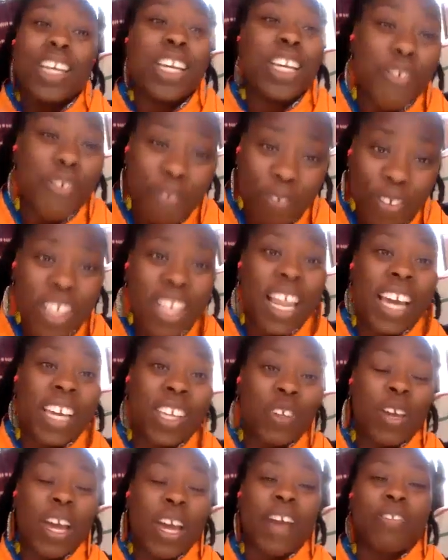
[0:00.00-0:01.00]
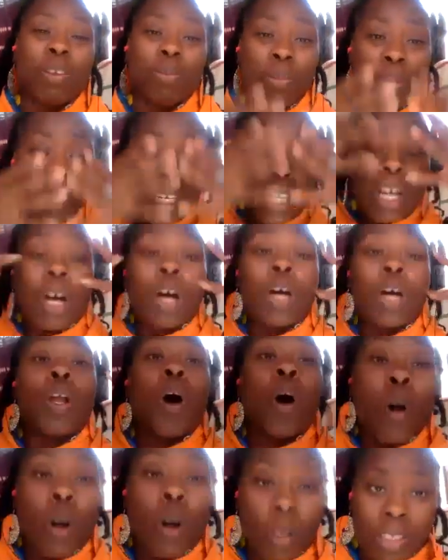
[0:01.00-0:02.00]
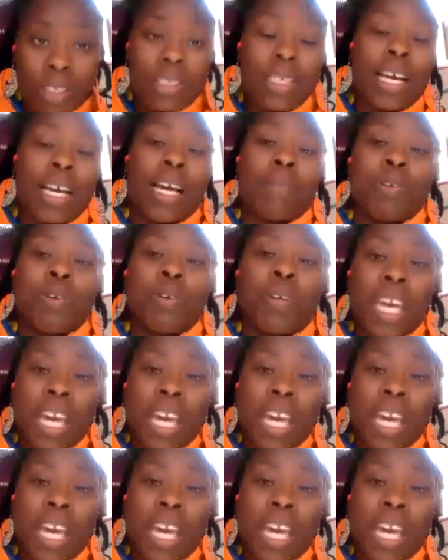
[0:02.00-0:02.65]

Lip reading: You feel like you have to put it on all the time.